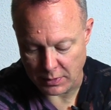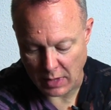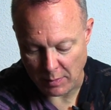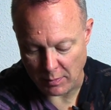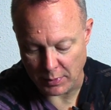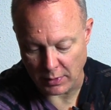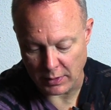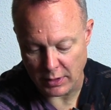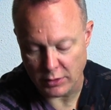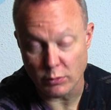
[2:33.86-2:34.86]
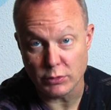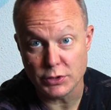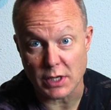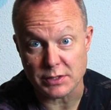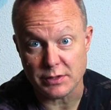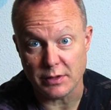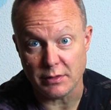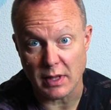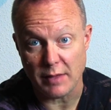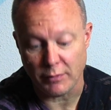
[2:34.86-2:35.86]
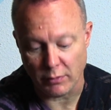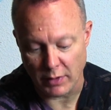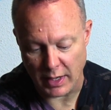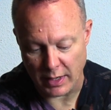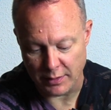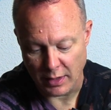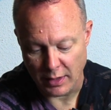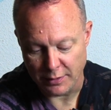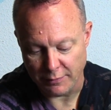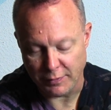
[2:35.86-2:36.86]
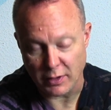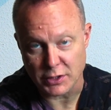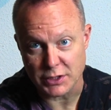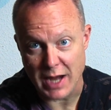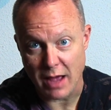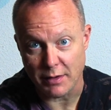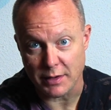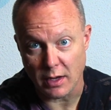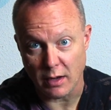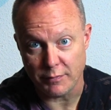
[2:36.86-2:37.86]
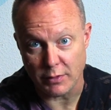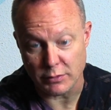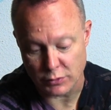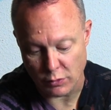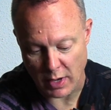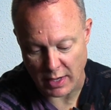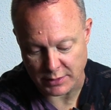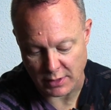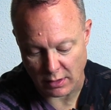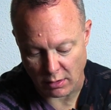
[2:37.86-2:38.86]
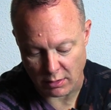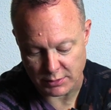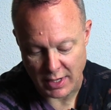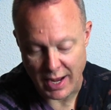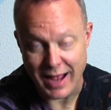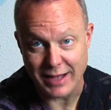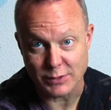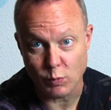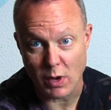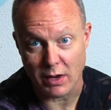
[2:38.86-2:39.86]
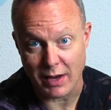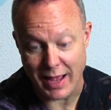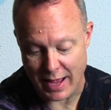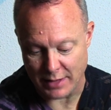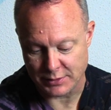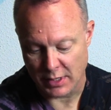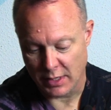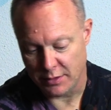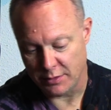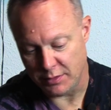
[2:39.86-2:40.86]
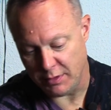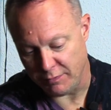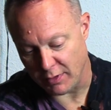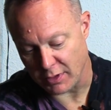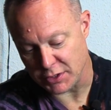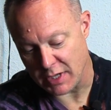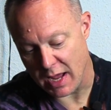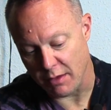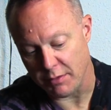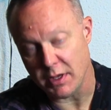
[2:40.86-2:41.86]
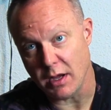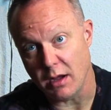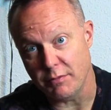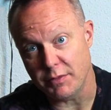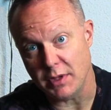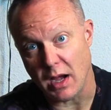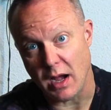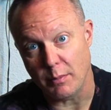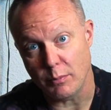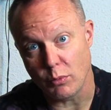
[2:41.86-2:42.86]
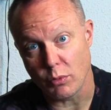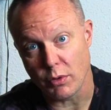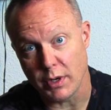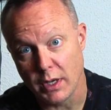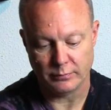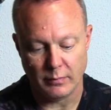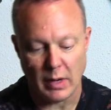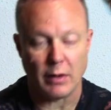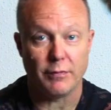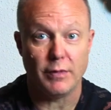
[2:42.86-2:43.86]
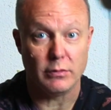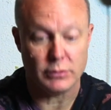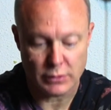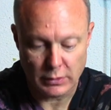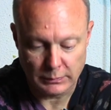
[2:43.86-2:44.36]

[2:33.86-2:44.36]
capability to adjust the level and the functionality of those 2 XLRs, as well as the functionality of the onboard microphones.